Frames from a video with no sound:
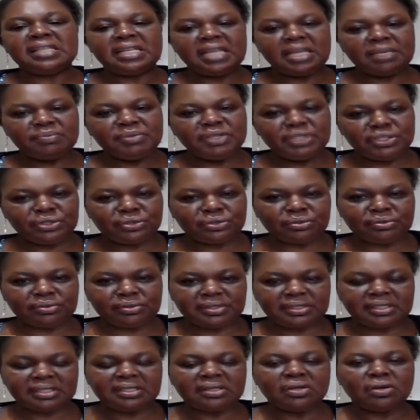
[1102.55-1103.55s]

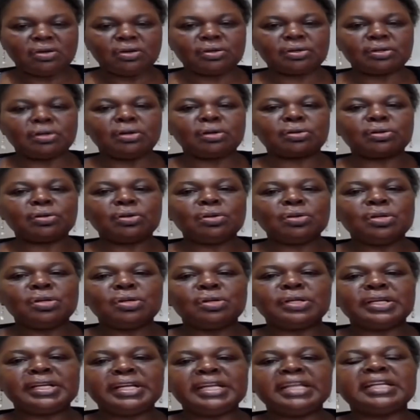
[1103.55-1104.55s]
emissions or
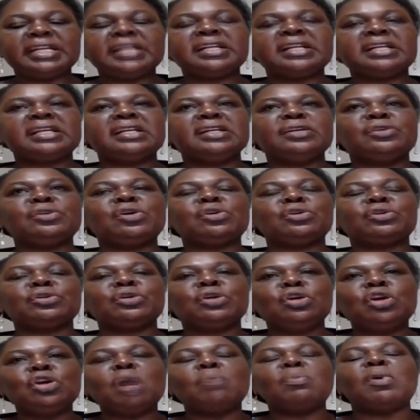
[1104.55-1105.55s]

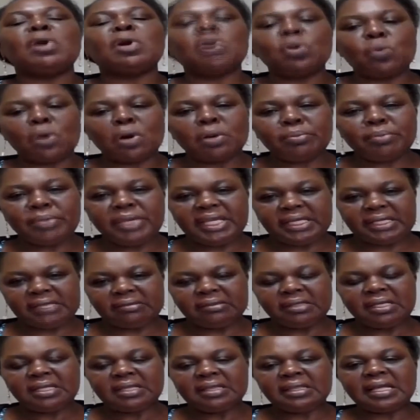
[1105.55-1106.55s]
global warming
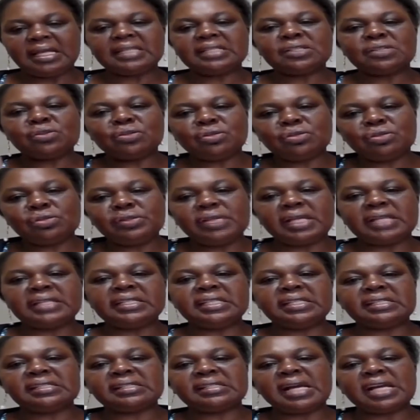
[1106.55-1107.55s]
that
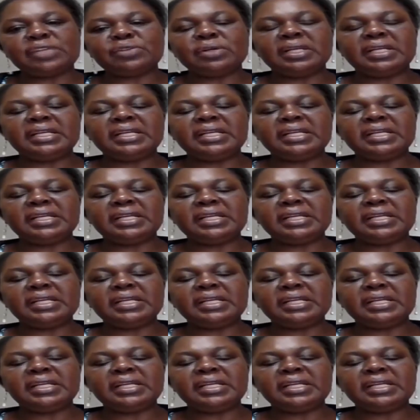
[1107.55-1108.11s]
is actually